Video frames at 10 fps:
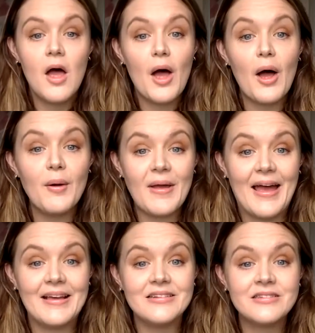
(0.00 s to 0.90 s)

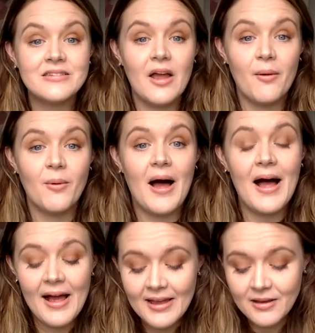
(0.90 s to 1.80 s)
Okay, so
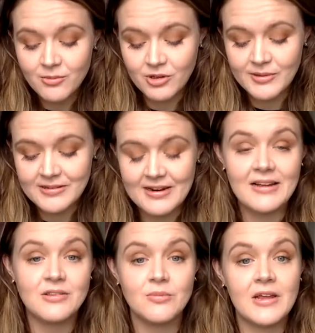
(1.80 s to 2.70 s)
I am doing today
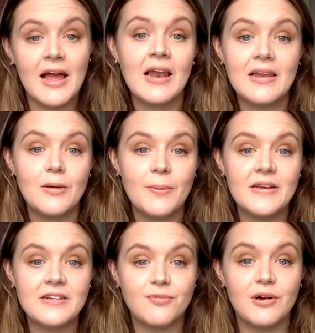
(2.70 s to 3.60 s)
something a little bit
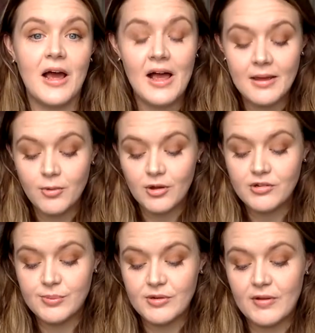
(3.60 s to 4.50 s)
different. I am going
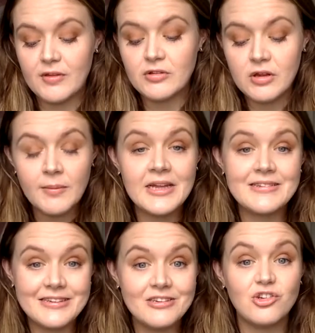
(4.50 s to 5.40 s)
to be doing the summer
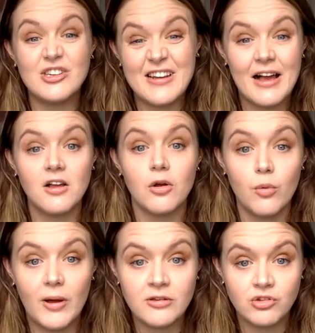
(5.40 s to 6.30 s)
teacher tag
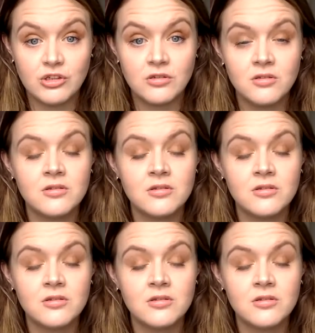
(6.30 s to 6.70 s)
questions.